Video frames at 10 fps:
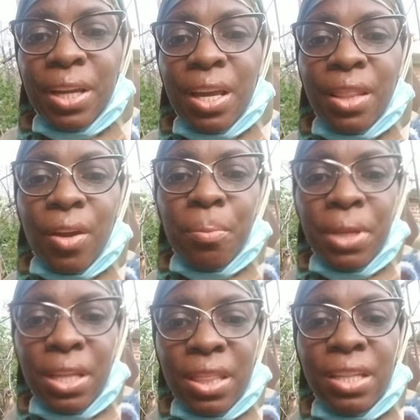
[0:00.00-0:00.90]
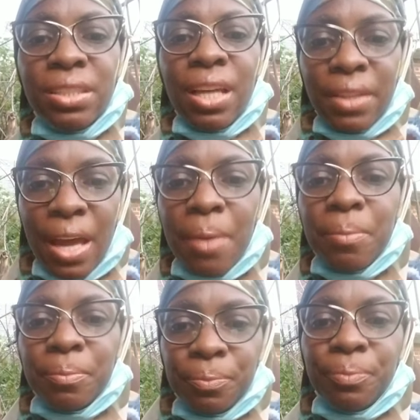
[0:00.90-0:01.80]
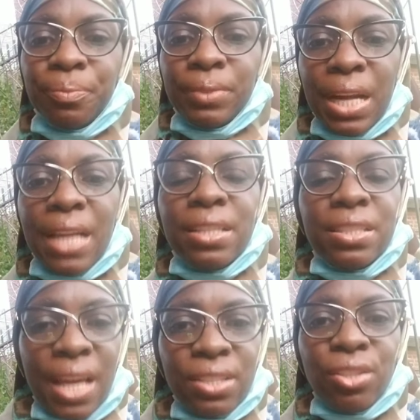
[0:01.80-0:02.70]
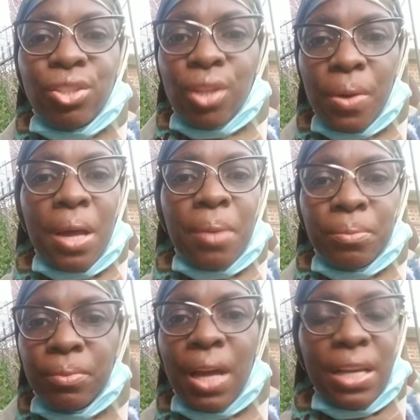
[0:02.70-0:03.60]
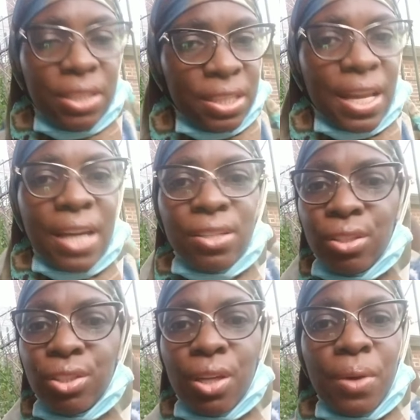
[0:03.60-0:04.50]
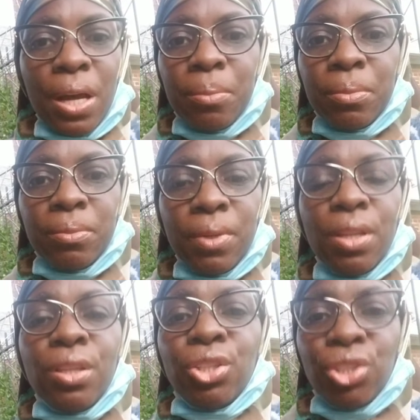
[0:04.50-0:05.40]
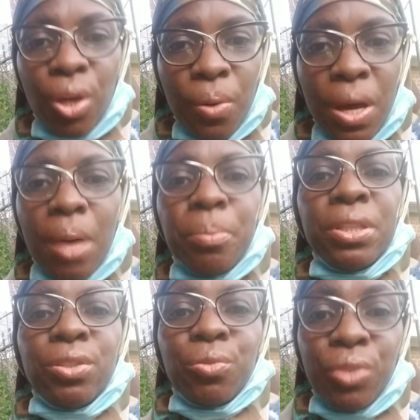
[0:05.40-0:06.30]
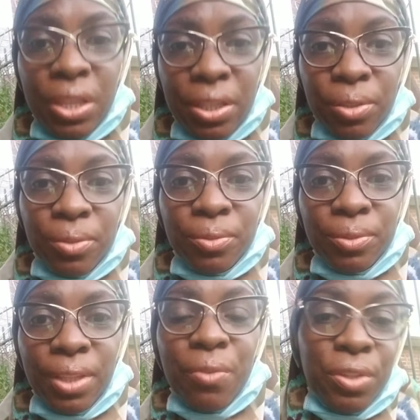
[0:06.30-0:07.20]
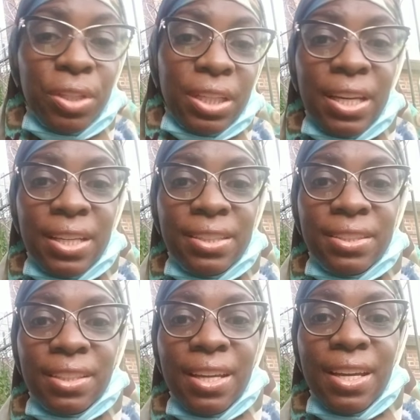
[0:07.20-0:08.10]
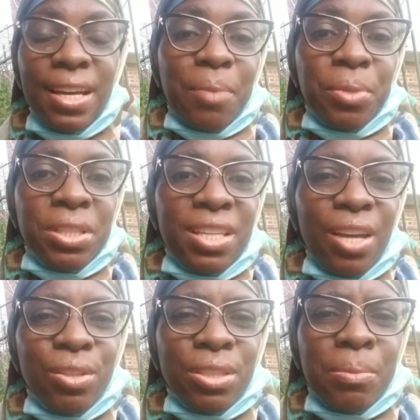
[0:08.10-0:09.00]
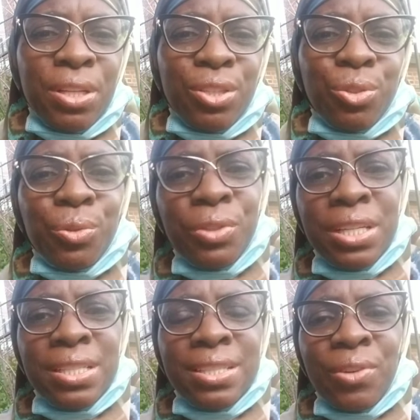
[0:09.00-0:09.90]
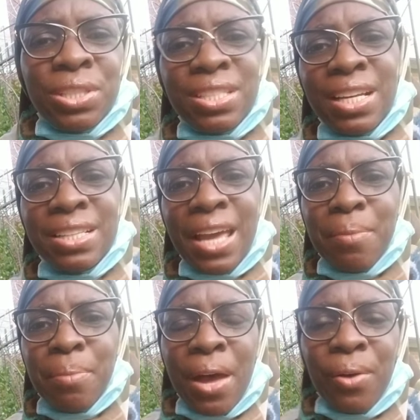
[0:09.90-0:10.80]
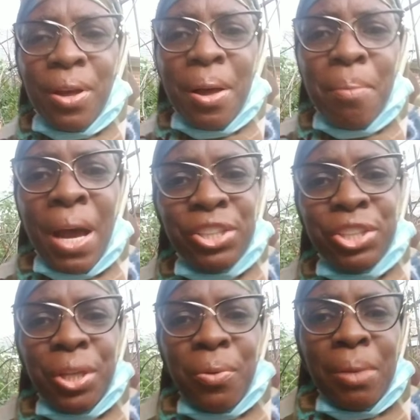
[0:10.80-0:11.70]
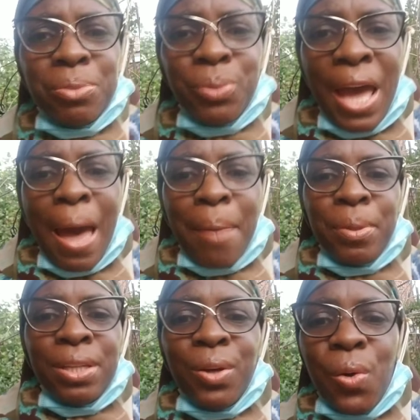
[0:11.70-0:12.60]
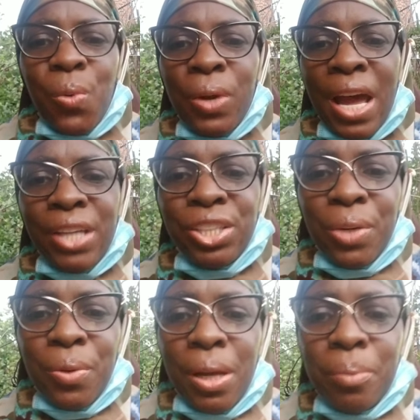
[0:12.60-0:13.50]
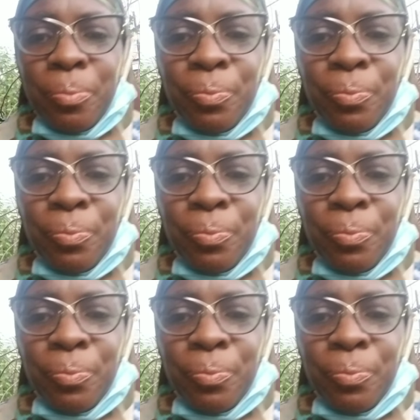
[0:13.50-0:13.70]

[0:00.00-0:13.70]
There are many things that I decided to show up. I decided to show up. The show up is real. It really is. And I'm going to tell you some of the stories on Sunday about my show ups. What happened when I show up.